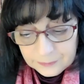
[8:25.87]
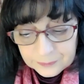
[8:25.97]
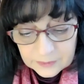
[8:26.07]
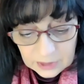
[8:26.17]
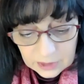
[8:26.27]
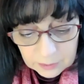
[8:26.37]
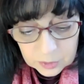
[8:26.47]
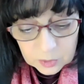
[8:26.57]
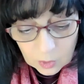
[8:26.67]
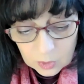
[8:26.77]
Hebrew
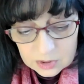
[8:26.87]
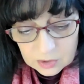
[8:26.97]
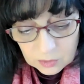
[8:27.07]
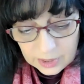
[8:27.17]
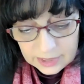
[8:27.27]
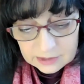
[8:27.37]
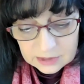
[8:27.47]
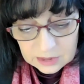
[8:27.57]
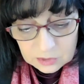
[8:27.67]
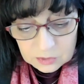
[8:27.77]
also has the
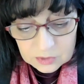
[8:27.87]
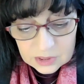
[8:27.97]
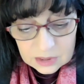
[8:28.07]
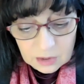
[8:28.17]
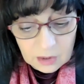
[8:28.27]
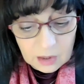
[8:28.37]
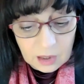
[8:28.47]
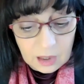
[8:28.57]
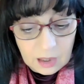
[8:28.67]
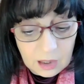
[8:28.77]
use
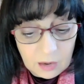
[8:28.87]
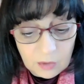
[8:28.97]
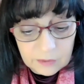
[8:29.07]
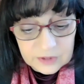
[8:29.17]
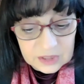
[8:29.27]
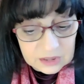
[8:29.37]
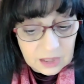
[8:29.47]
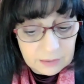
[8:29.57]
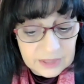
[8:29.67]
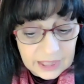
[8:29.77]
of the term
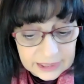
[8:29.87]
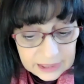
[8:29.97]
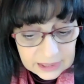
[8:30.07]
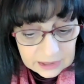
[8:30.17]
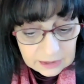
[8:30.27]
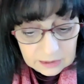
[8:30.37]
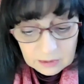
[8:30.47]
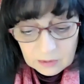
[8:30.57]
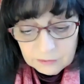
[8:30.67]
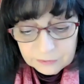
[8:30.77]
naki
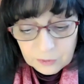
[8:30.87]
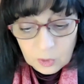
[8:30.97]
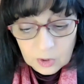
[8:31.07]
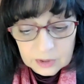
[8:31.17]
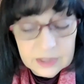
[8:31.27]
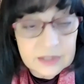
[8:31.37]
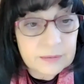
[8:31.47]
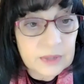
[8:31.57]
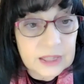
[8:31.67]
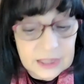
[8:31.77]
for the
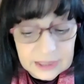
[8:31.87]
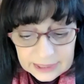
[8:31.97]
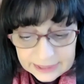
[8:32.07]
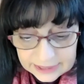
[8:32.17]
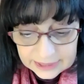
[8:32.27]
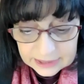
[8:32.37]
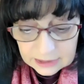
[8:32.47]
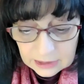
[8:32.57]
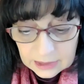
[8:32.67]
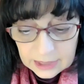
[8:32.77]
meaning clean,
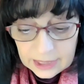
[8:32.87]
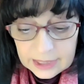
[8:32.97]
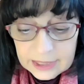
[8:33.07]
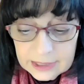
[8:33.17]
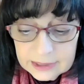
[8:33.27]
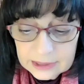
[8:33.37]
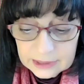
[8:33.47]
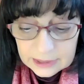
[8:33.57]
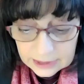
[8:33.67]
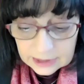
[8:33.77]
and in
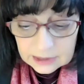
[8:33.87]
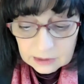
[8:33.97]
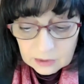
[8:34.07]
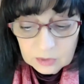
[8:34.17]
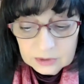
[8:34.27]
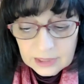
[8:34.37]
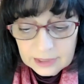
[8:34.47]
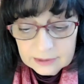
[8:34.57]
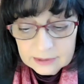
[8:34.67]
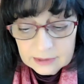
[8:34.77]
legal
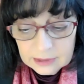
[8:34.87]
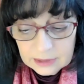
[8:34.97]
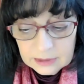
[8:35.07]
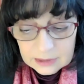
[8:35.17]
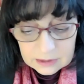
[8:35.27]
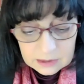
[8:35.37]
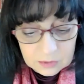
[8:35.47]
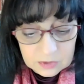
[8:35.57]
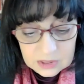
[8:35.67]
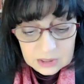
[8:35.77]
context, it is
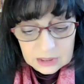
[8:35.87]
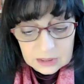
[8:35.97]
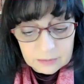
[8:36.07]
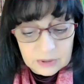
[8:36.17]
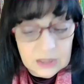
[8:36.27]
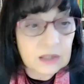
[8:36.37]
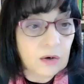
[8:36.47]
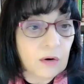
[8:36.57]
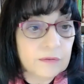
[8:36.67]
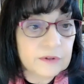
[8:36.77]
used in the meaning
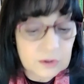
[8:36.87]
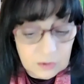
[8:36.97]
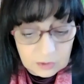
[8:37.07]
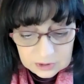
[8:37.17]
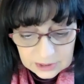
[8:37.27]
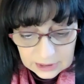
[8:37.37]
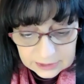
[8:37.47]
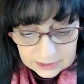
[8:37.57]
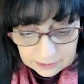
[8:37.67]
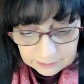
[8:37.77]
of not guilty.